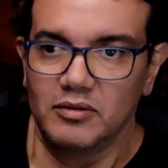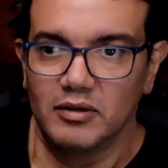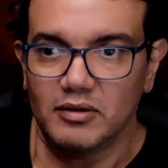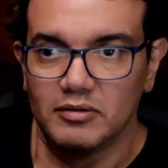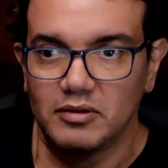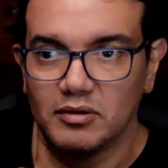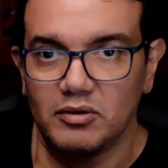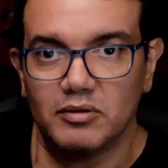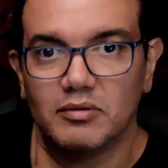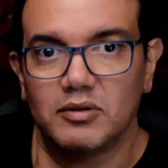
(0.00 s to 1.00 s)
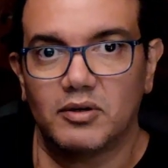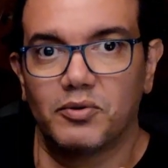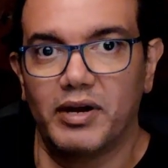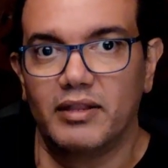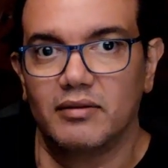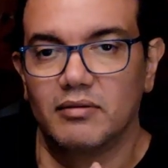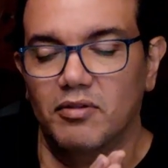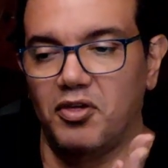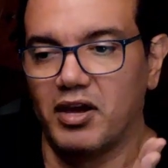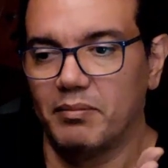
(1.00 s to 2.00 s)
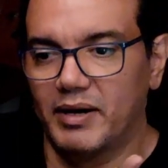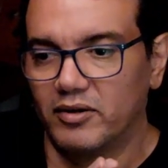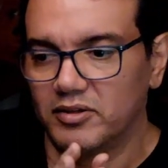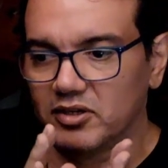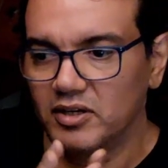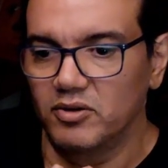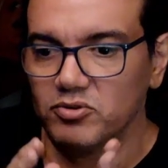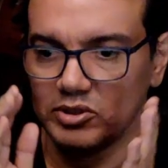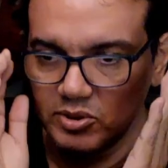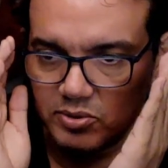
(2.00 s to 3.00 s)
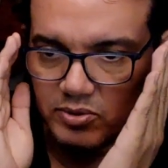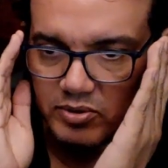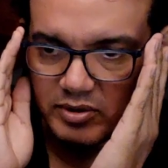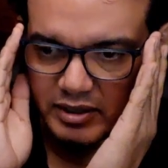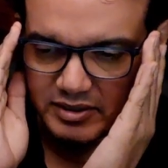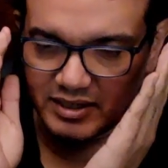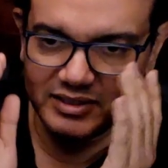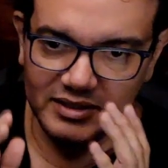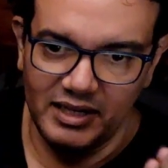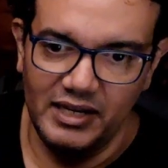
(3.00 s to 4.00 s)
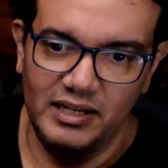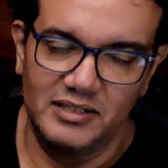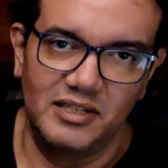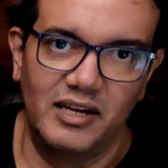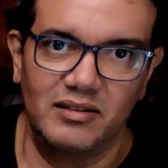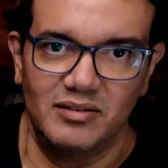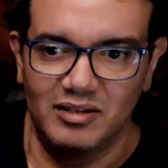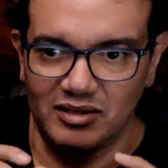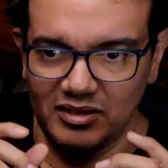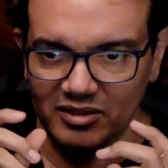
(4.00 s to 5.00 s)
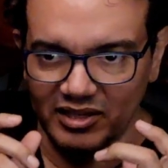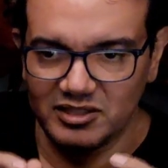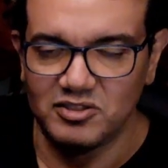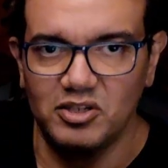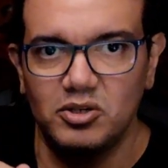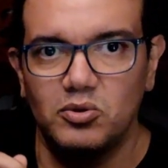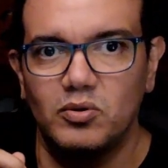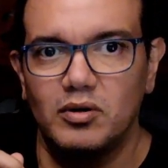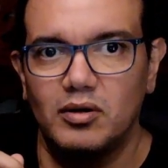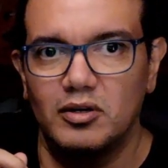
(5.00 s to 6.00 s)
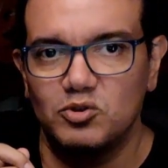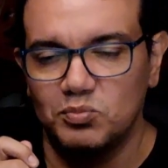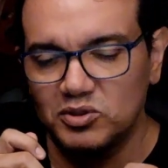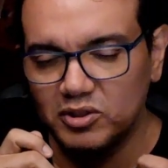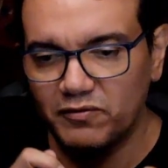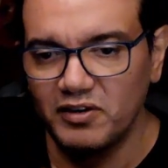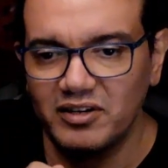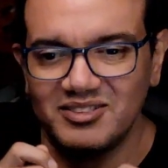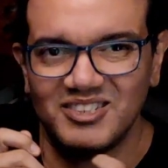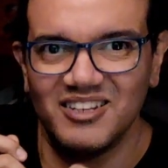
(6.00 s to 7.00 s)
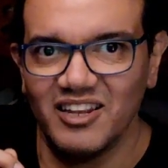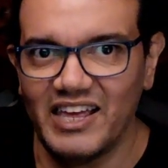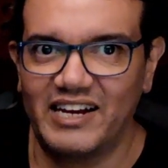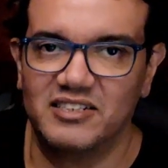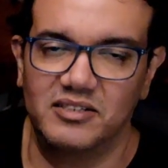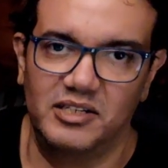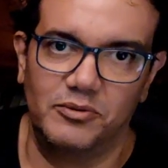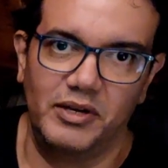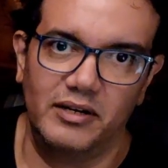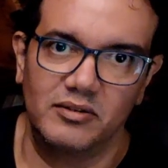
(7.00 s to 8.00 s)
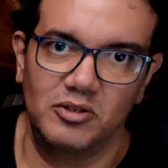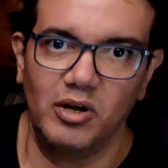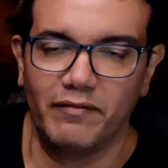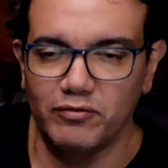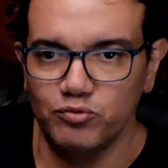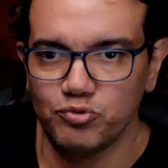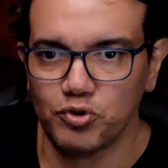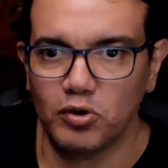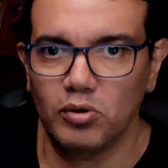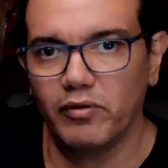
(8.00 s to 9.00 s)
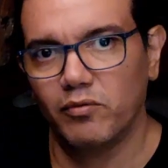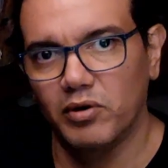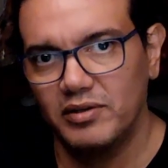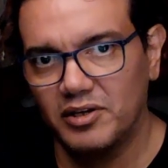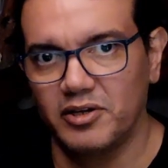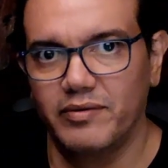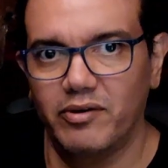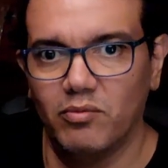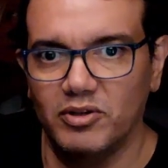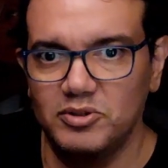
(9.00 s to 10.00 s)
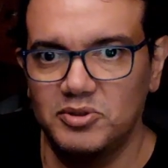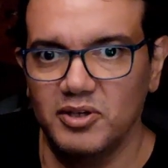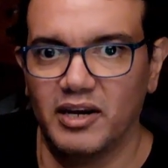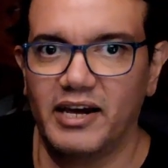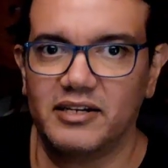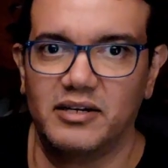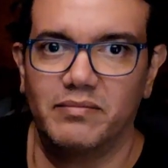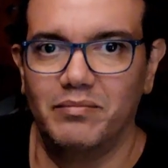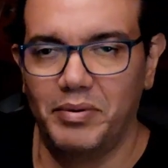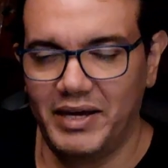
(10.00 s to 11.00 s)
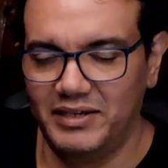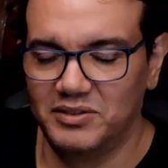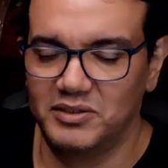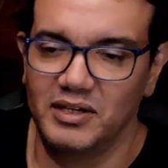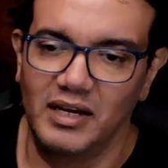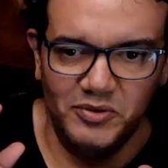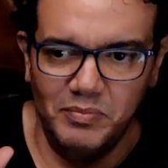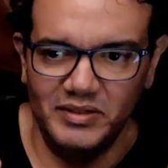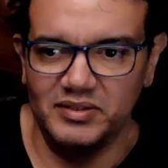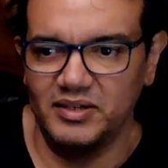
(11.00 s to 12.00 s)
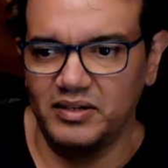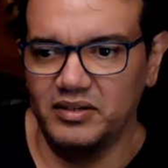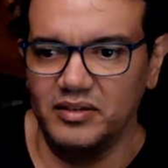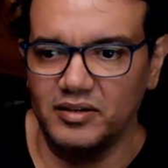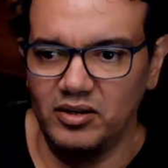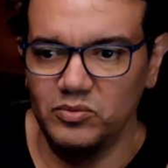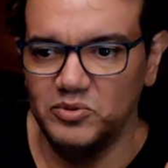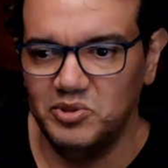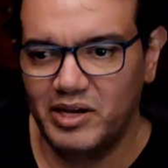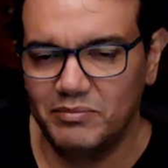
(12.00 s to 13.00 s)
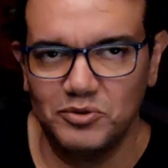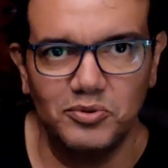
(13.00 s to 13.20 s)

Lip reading: The great thing about the clone tool, as I said, is that it lets you specifically select an area. You have control of what area you want to select and paste. So basically the clone stamp